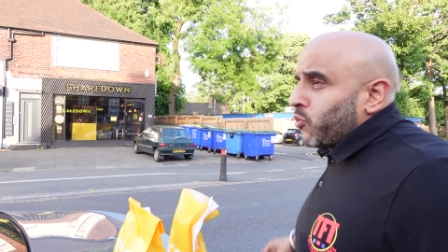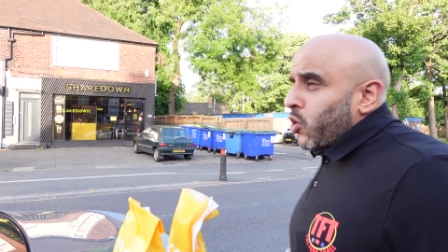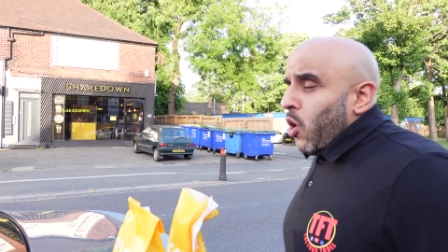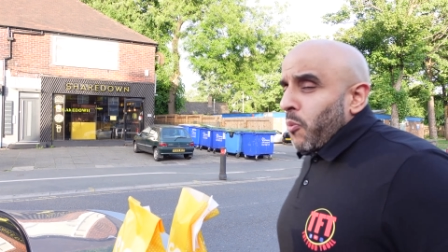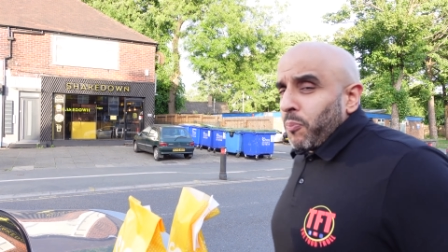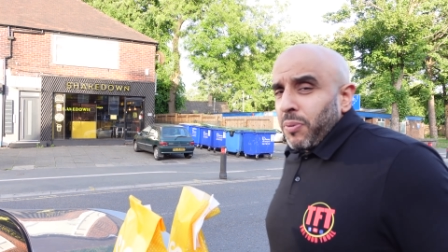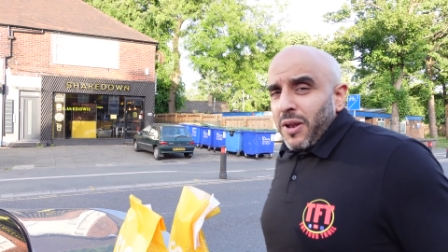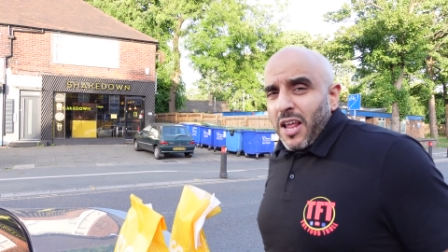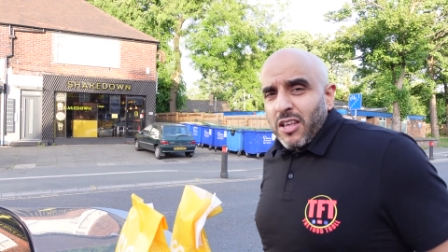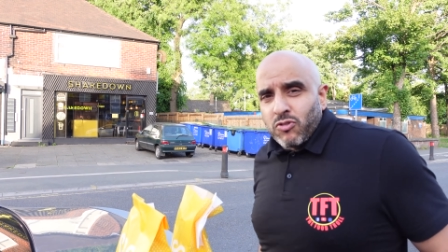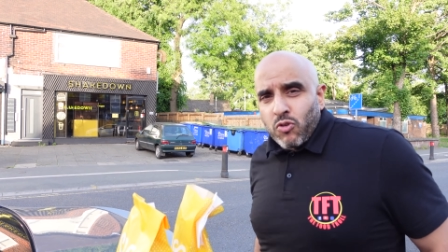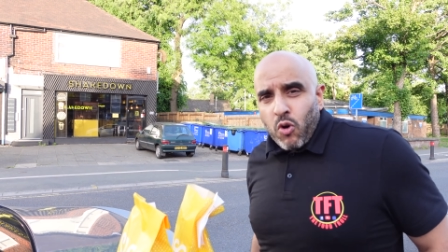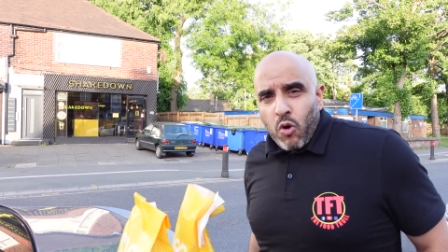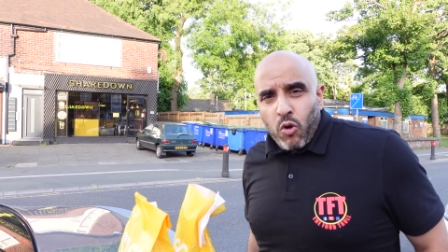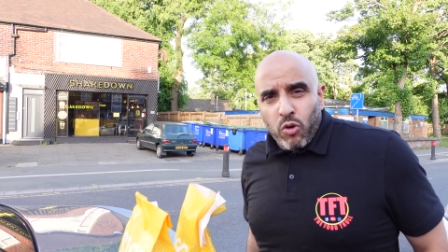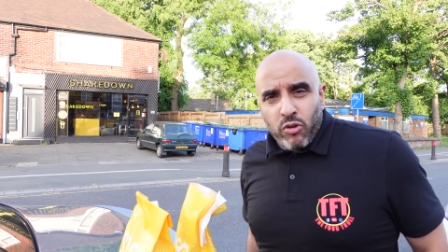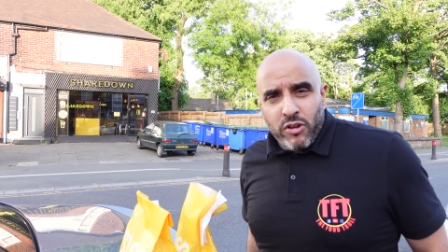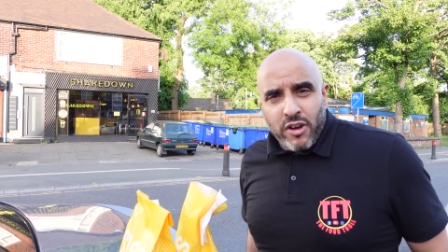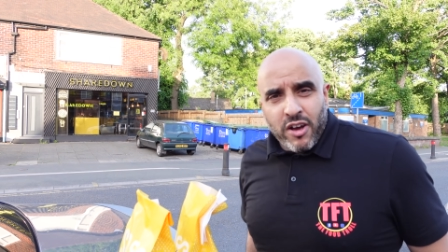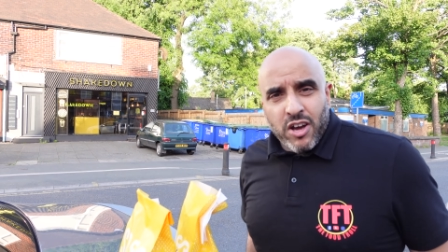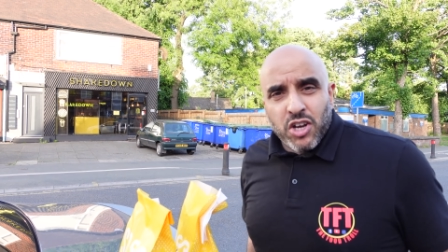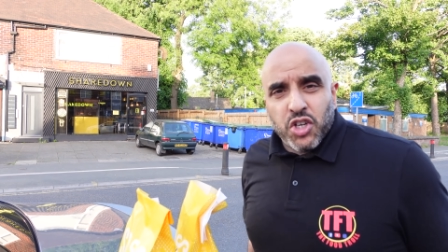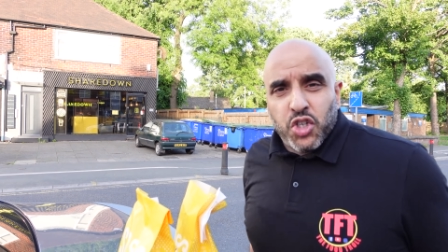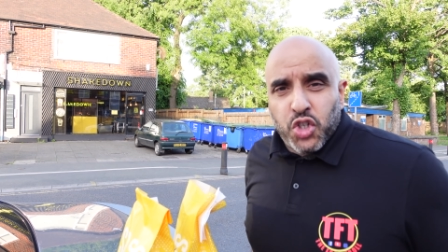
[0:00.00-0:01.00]
to a place called
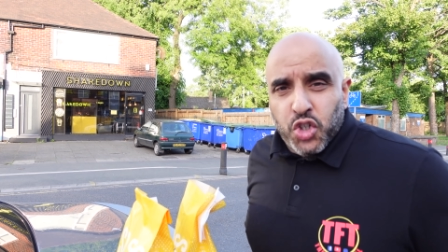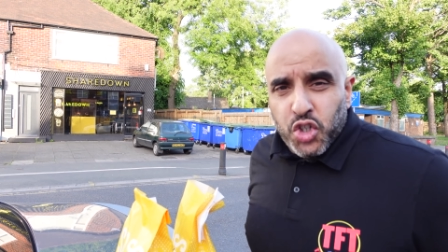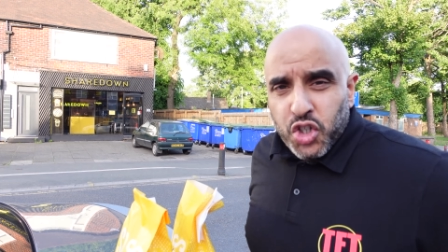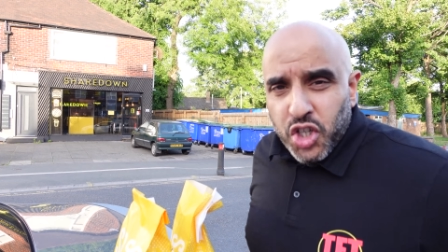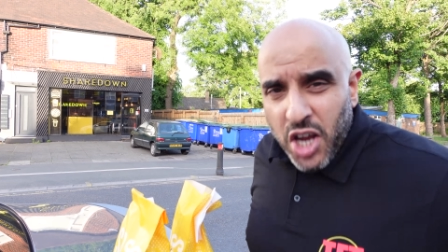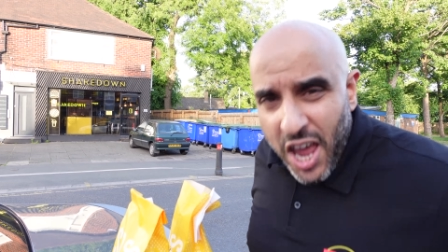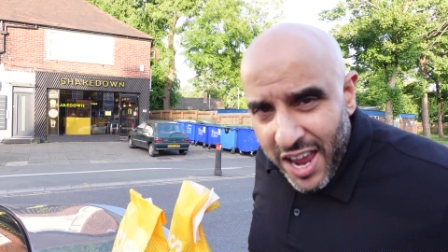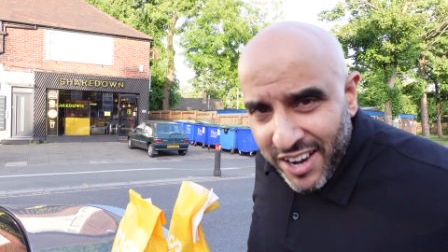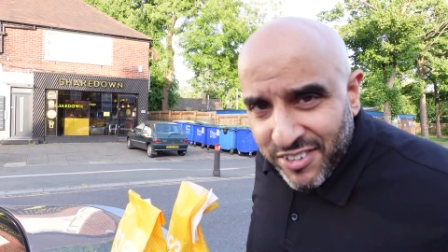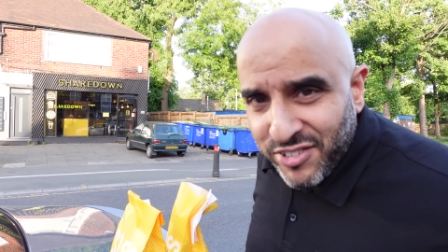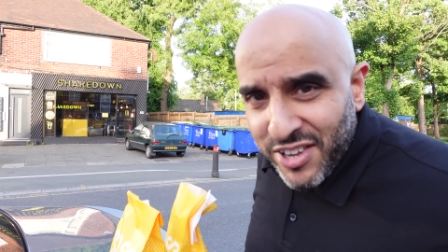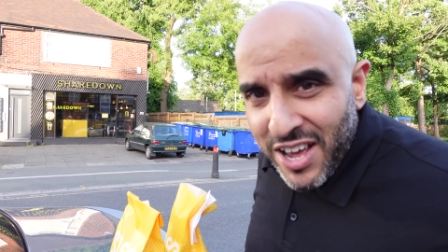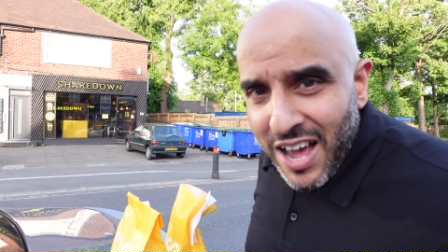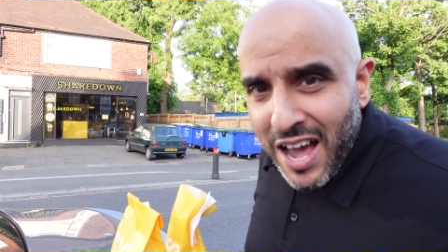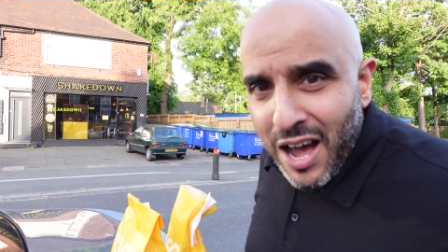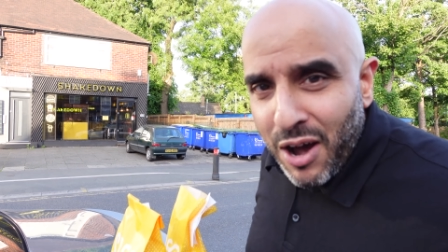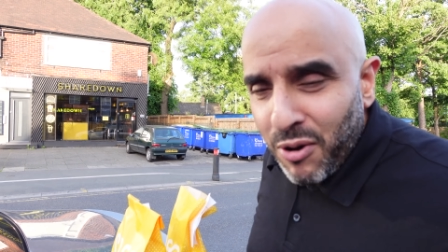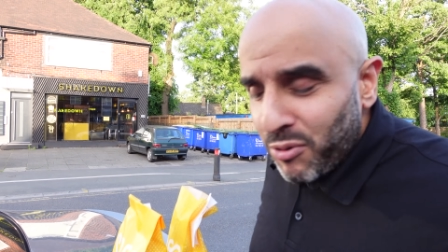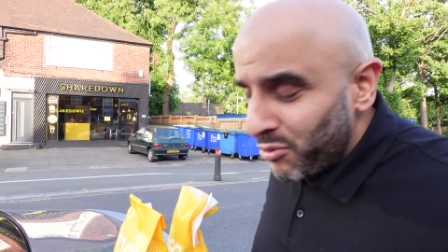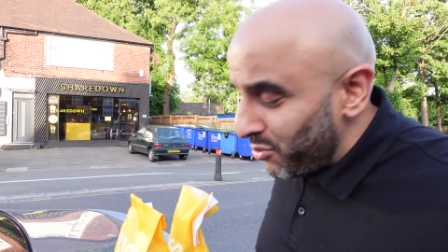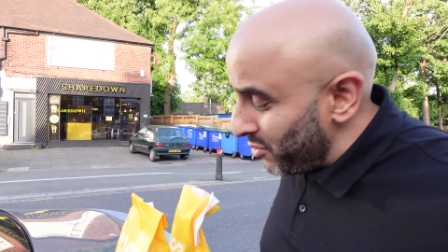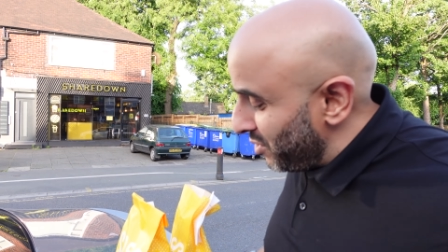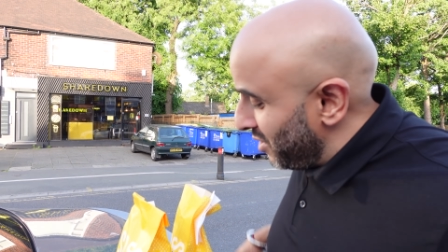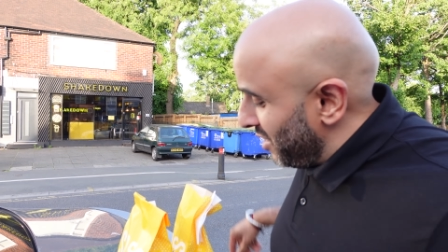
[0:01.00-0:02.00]

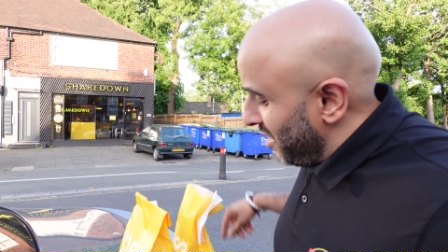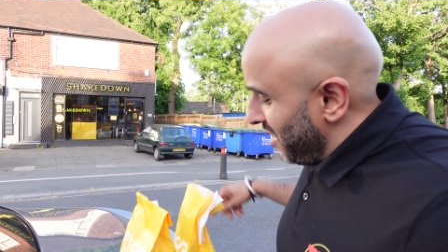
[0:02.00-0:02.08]
Shakedown.